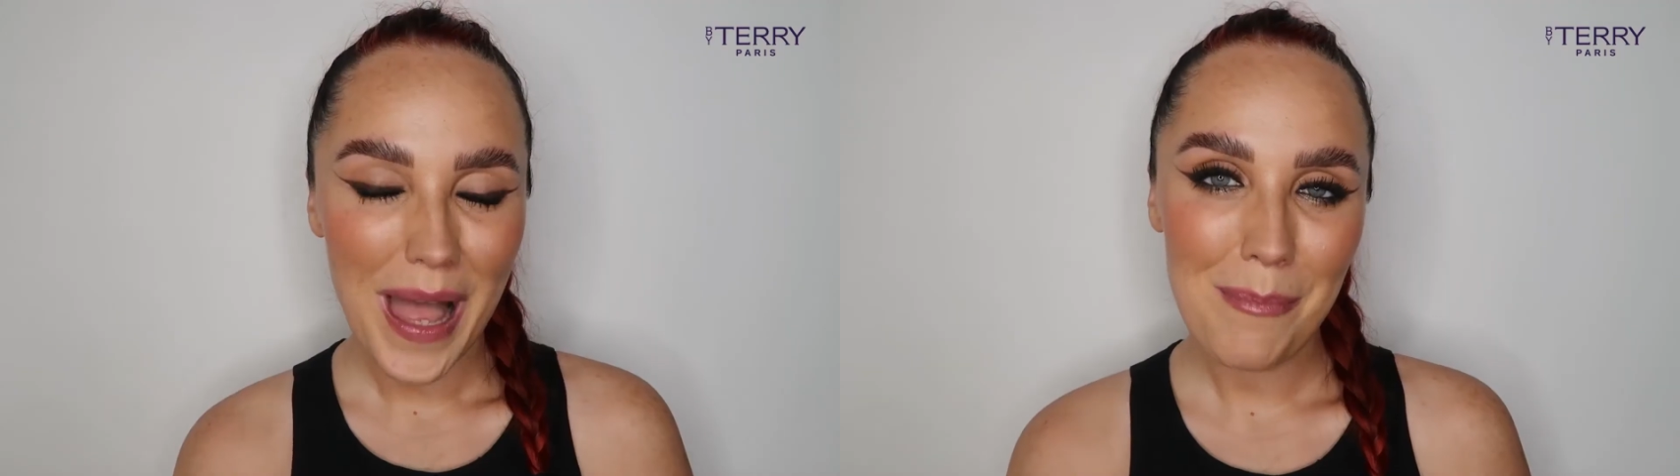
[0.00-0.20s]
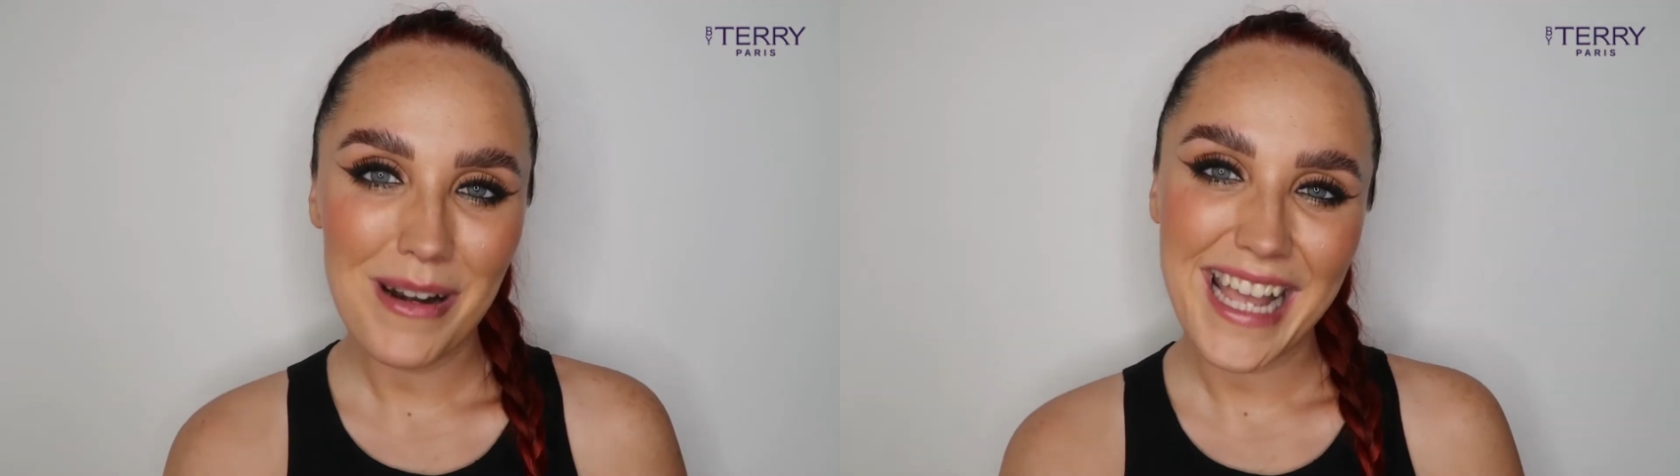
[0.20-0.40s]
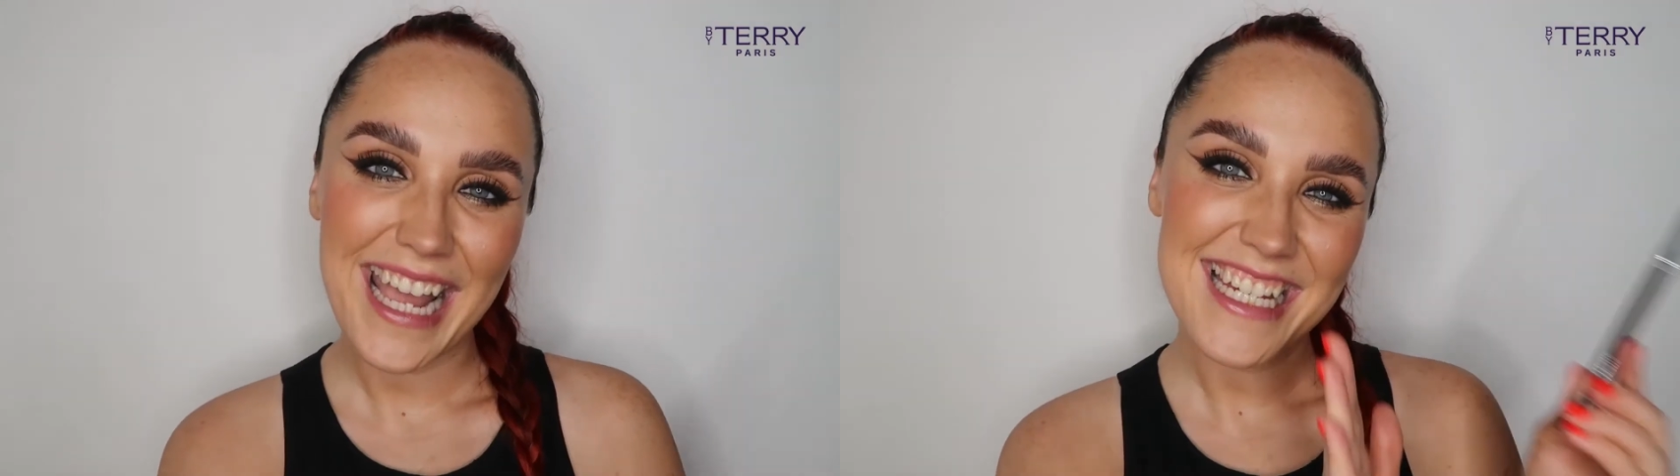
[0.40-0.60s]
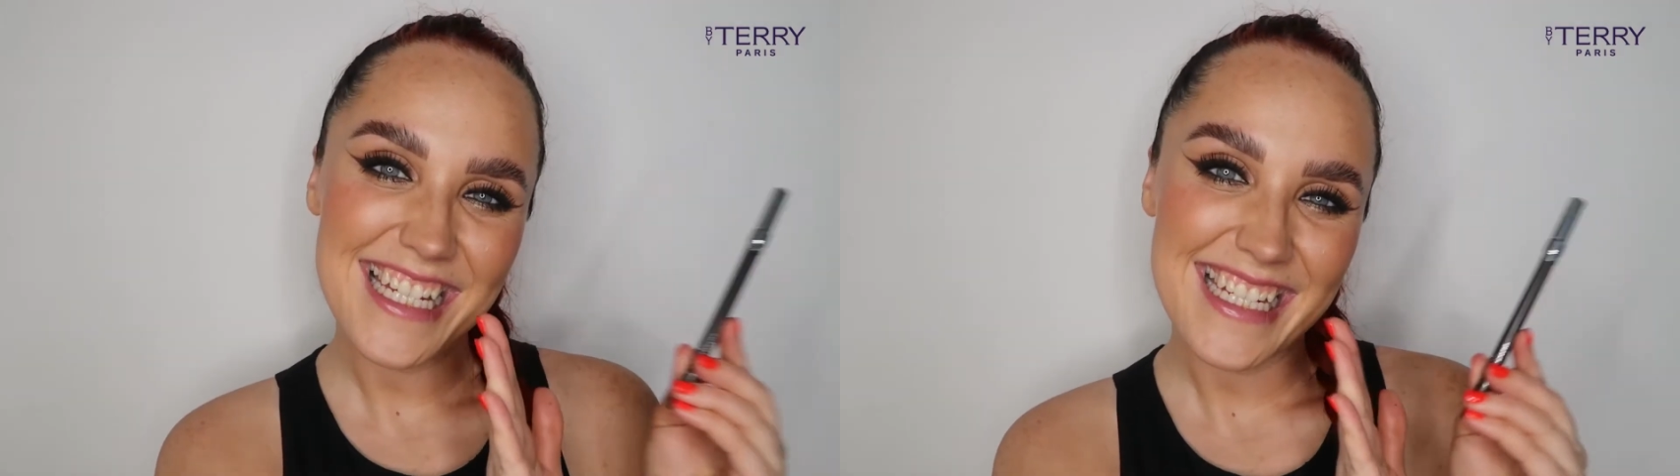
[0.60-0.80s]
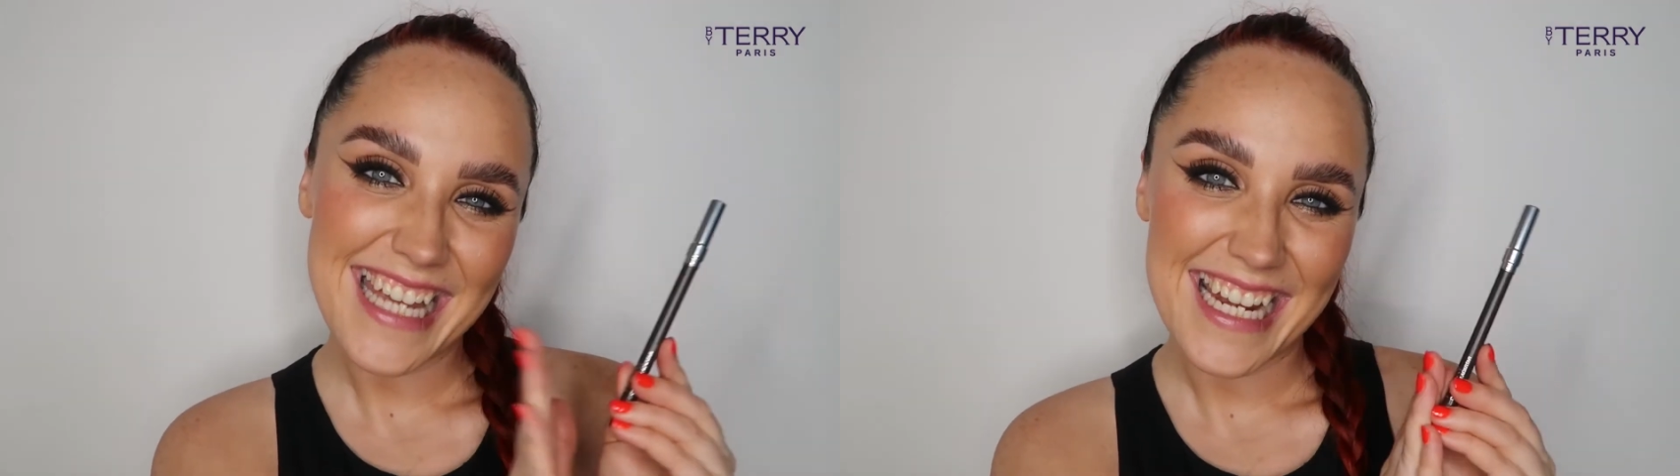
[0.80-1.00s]
the
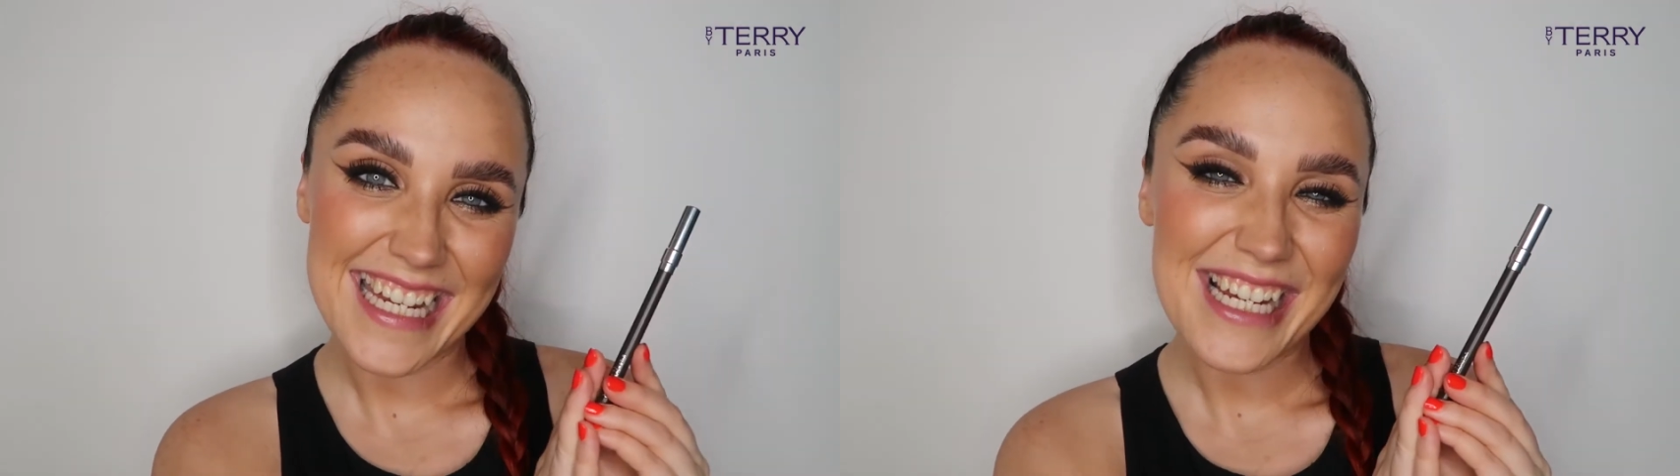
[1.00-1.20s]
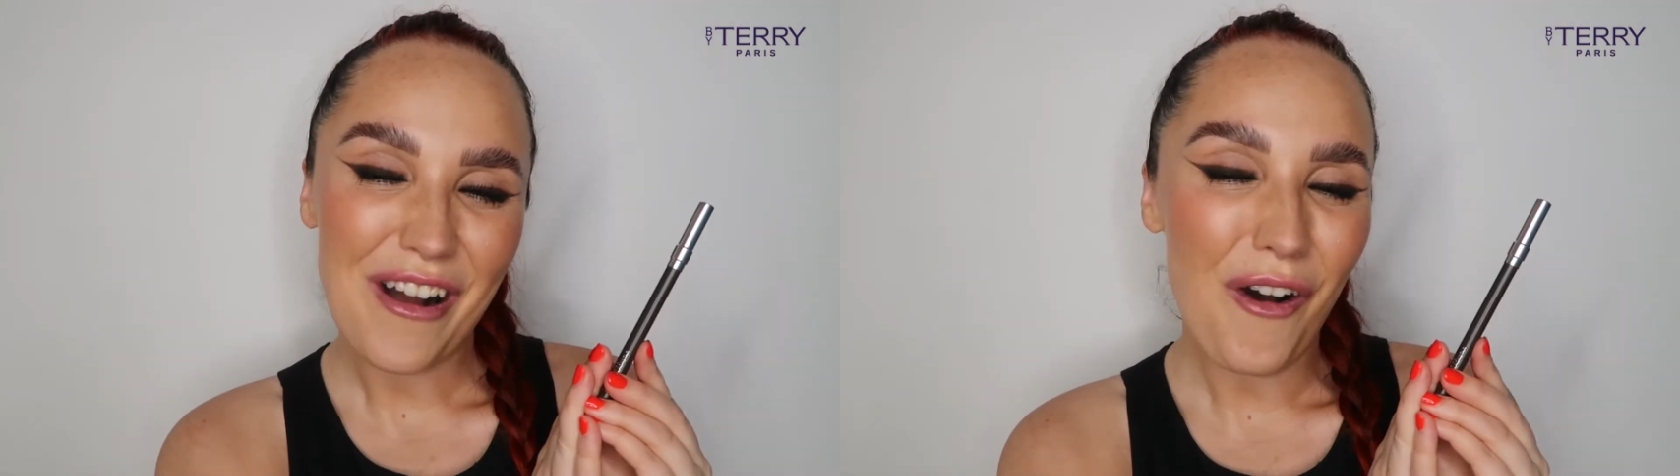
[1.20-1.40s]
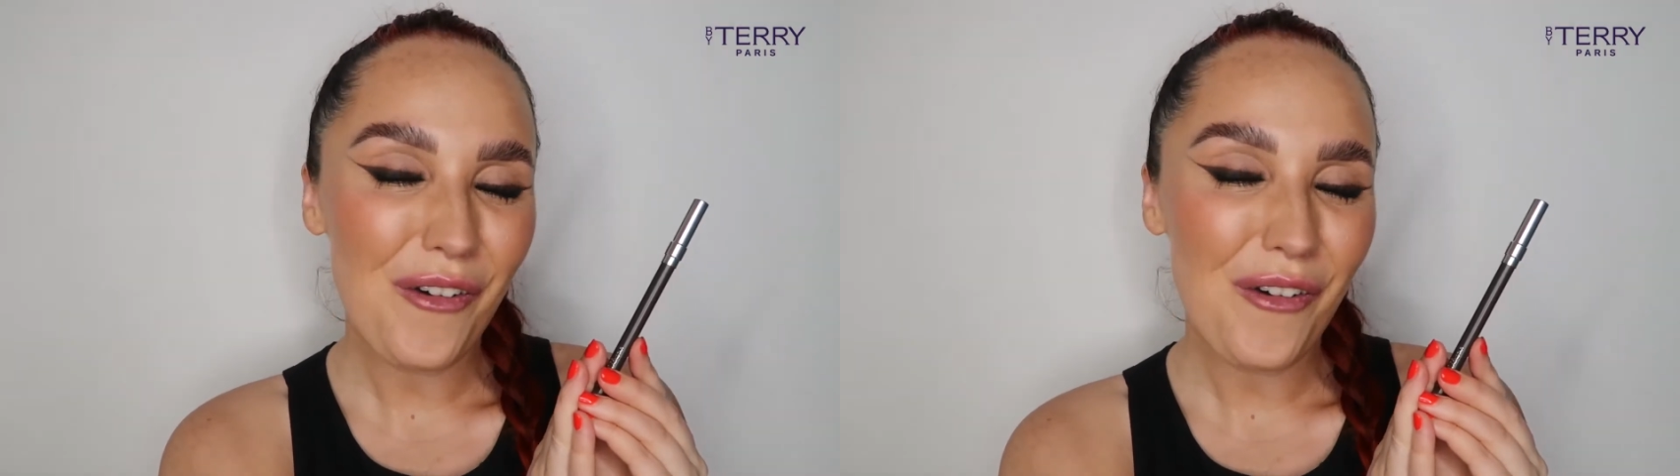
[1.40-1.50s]
application technique